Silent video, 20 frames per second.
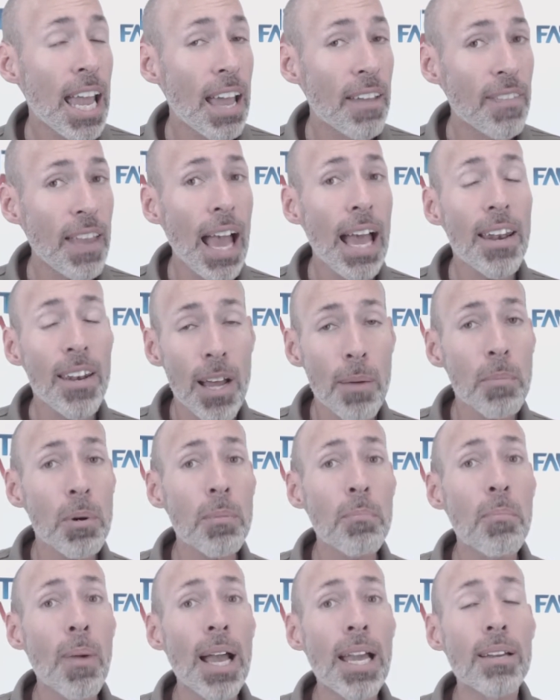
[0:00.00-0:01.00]
and that
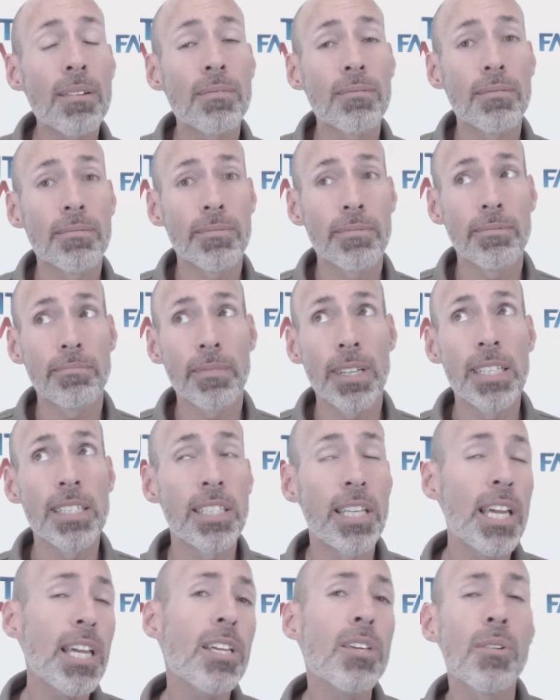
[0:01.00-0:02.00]
number might
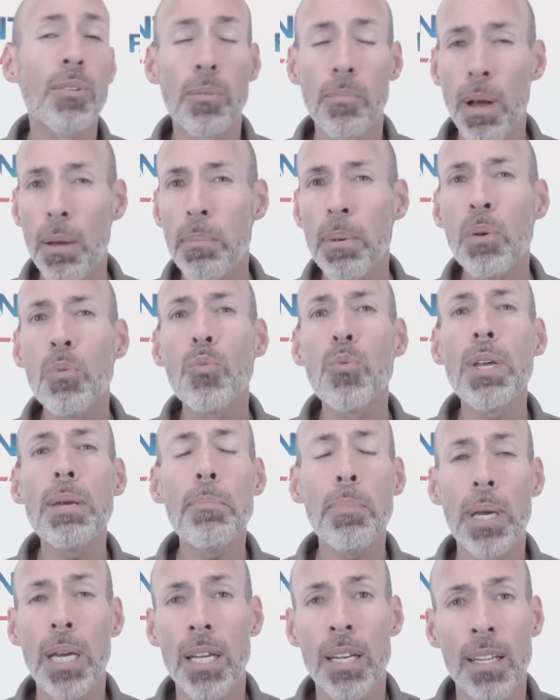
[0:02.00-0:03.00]
continue, might be
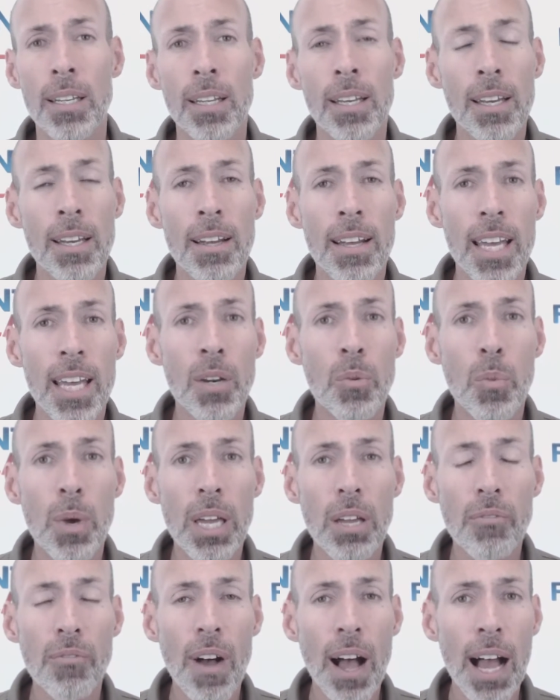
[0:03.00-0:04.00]
repeated in
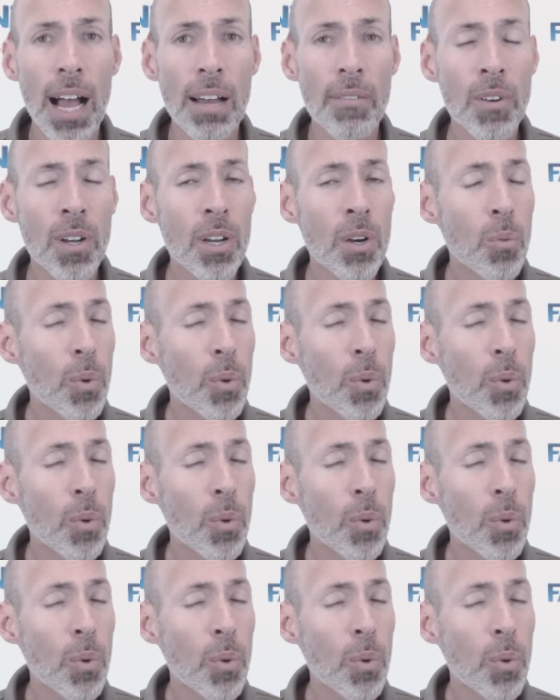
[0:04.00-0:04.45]
Week Five.